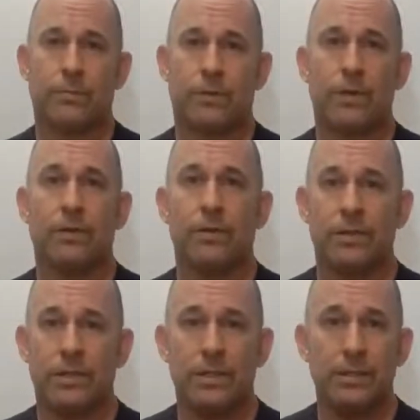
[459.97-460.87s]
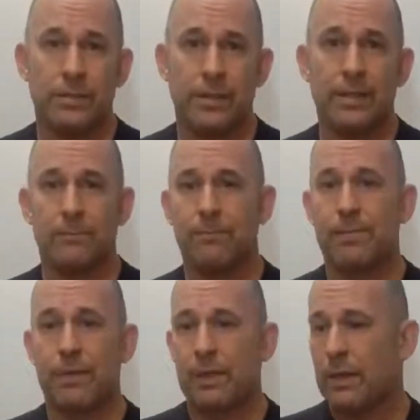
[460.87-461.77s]
are interested in doing it.
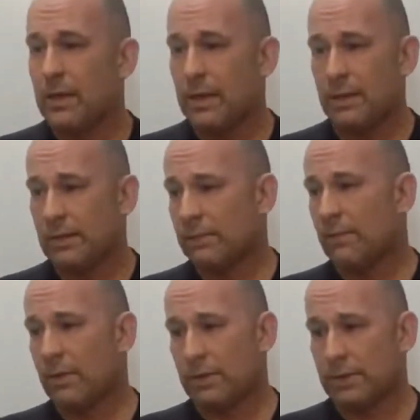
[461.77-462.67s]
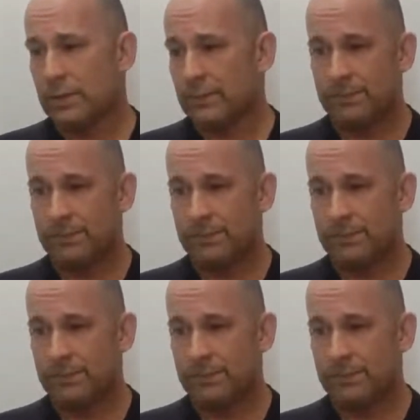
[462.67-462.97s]
And as far as